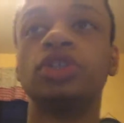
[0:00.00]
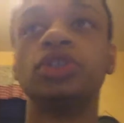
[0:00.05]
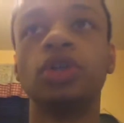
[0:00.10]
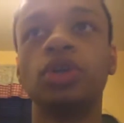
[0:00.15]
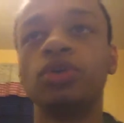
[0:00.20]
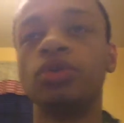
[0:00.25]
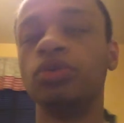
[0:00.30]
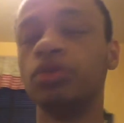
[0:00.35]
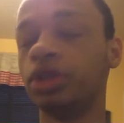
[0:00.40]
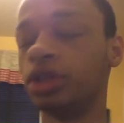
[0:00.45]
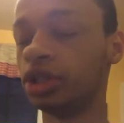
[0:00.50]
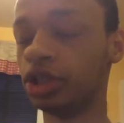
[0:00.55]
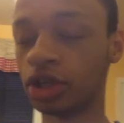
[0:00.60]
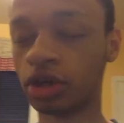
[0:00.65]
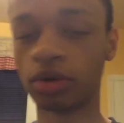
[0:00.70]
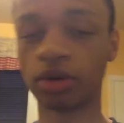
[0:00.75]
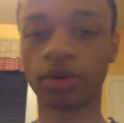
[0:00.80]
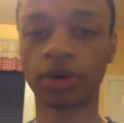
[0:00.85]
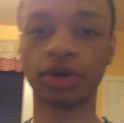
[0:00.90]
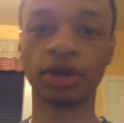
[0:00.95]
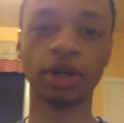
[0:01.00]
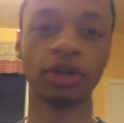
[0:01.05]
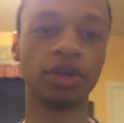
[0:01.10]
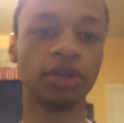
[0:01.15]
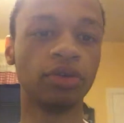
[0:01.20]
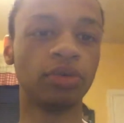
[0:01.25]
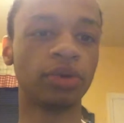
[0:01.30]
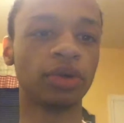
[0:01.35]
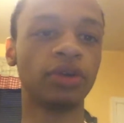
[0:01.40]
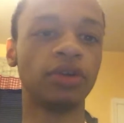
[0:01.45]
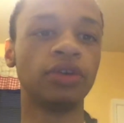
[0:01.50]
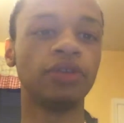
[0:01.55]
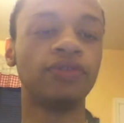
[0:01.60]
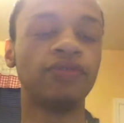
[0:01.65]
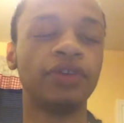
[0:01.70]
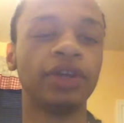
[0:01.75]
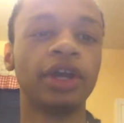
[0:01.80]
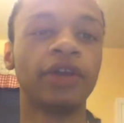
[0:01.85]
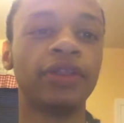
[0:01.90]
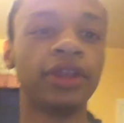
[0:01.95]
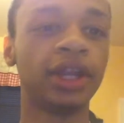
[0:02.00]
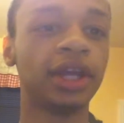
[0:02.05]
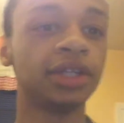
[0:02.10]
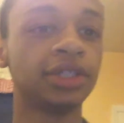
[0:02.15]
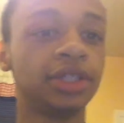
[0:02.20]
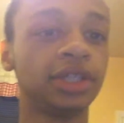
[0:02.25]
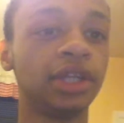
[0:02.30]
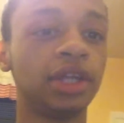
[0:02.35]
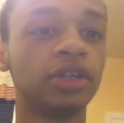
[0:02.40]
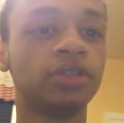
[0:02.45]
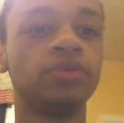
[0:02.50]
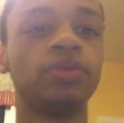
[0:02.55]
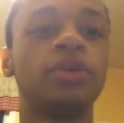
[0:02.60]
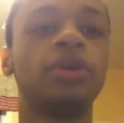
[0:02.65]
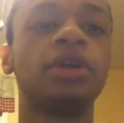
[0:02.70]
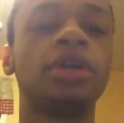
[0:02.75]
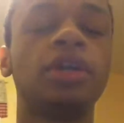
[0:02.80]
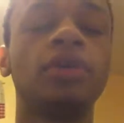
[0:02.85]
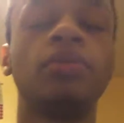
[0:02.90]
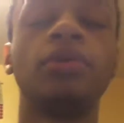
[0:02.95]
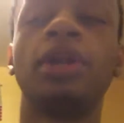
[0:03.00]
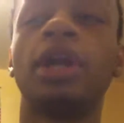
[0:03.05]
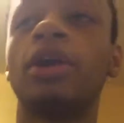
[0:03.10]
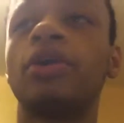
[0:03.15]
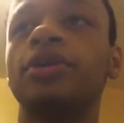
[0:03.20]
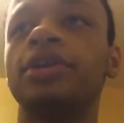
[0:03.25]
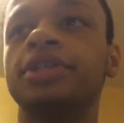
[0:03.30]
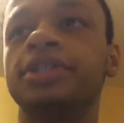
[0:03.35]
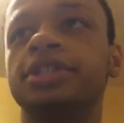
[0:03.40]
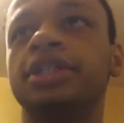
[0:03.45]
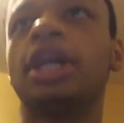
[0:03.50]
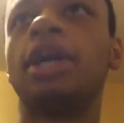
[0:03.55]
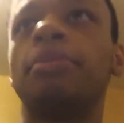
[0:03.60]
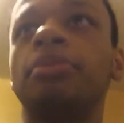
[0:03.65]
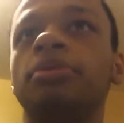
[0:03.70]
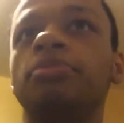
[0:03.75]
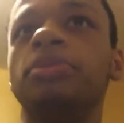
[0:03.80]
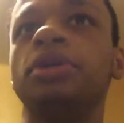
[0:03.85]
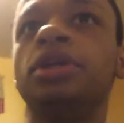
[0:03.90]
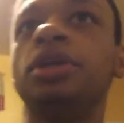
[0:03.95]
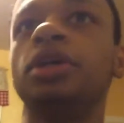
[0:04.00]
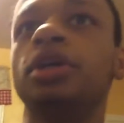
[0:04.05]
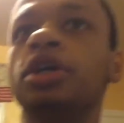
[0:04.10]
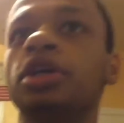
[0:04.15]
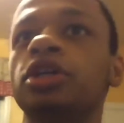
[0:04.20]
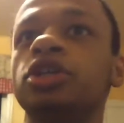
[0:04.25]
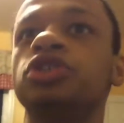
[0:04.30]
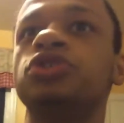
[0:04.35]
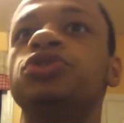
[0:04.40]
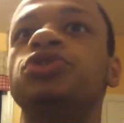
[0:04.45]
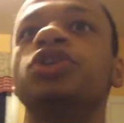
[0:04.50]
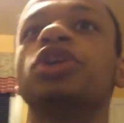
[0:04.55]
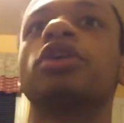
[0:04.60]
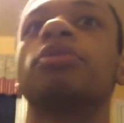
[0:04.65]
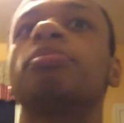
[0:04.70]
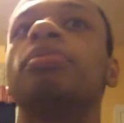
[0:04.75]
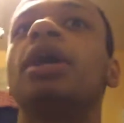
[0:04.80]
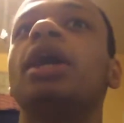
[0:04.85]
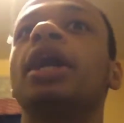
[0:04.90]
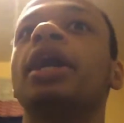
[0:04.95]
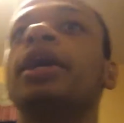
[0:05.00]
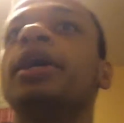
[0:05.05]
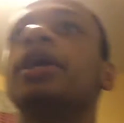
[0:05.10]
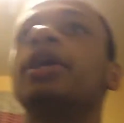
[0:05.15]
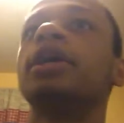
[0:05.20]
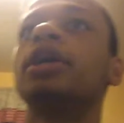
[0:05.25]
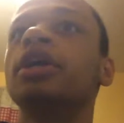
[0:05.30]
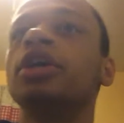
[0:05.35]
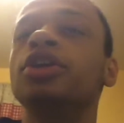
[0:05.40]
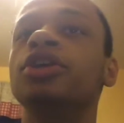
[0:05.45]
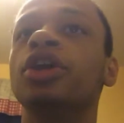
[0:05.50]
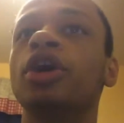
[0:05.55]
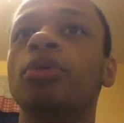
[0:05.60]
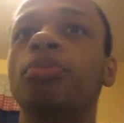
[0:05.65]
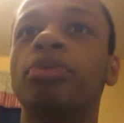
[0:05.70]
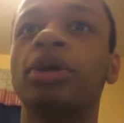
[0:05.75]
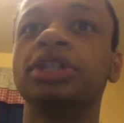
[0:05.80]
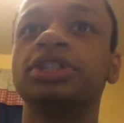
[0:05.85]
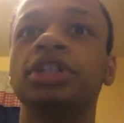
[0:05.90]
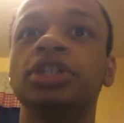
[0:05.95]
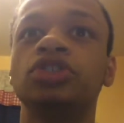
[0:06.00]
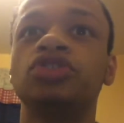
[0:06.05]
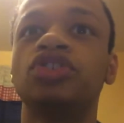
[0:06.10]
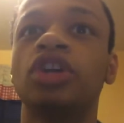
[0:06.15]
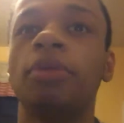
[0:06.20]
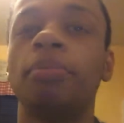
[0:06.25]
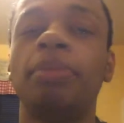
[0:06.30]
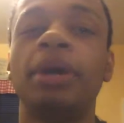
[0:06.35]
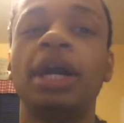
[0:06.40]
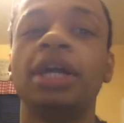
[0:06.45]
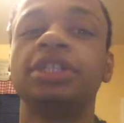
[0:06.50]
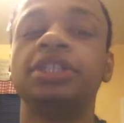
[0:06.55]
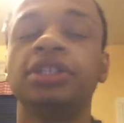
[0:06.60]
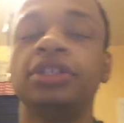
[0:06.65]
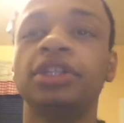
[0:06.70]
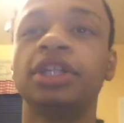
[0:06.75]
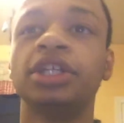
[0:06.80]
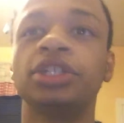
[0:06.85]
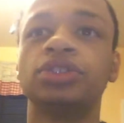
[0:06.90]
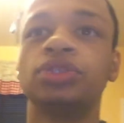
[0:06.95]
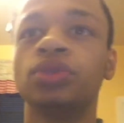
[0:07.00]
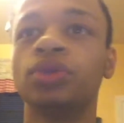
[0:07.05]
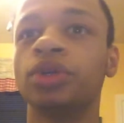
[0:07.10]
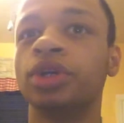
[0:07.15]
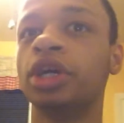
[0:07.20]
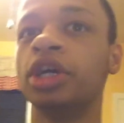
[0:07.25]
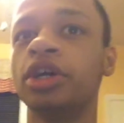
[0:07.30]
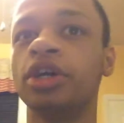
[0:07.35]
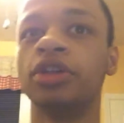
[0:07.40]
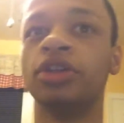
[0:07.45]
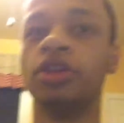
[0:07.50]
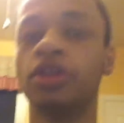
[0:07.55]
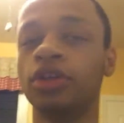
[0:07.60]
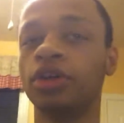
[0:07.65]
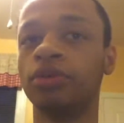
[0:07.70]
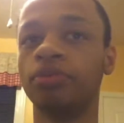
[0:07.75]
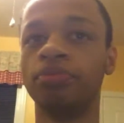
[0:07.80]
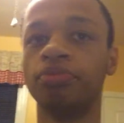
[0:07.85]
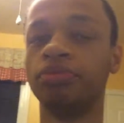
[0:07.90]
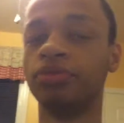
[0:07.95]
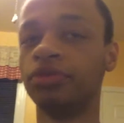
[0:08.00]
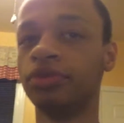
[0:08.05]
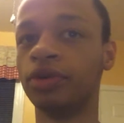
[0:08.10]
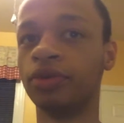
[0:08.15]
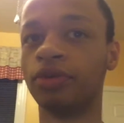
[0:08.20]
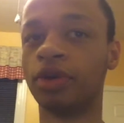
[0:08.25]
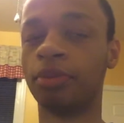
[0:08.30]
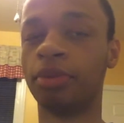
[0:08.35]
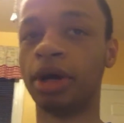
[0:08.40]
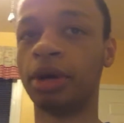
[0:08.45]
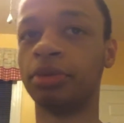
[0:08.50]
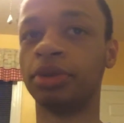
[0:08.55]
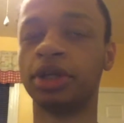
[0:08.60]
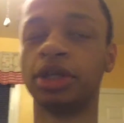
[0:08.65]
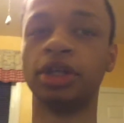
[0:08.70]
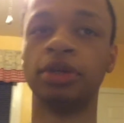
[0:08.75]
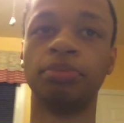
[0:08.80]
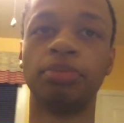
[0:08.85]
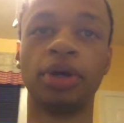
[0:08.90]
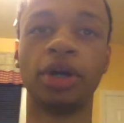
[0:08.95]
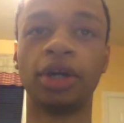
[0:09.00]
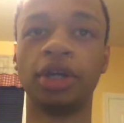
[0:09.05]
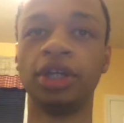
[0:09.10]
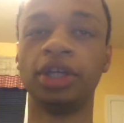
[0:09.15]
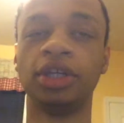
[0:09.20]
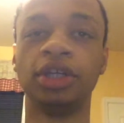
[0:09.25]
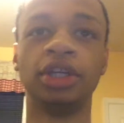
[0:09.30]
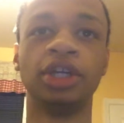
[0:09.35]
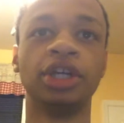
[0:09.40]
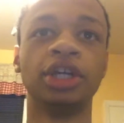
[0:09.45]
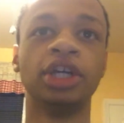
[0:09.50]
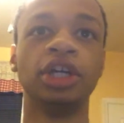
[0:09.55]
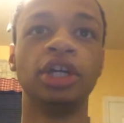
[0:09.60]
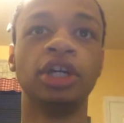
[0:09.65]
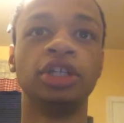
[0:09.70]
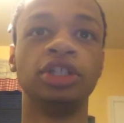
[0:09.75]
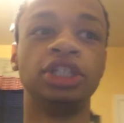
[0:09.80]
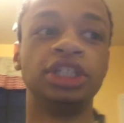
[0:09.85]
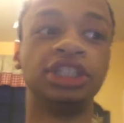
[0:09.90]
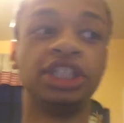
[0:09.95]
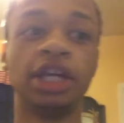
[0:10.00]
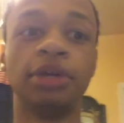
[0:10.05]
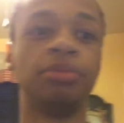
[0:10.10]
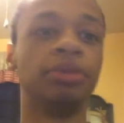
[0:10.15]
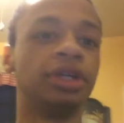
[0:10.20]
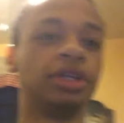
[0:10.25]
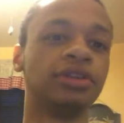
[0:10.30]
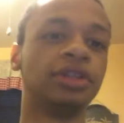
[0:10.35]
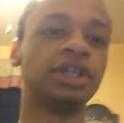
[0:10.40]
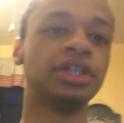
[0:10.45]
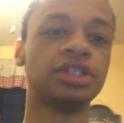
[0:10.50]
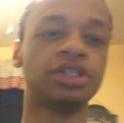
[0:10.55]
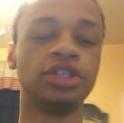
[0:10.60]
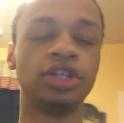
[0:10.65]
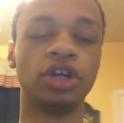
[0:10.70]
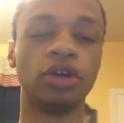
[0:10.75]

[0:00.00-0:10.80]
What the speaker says: So what we're going to do? We're going to figure out the next thing that's working. We're not going to stop and be shook by President Trump passing this, or the Republican Party disabling this.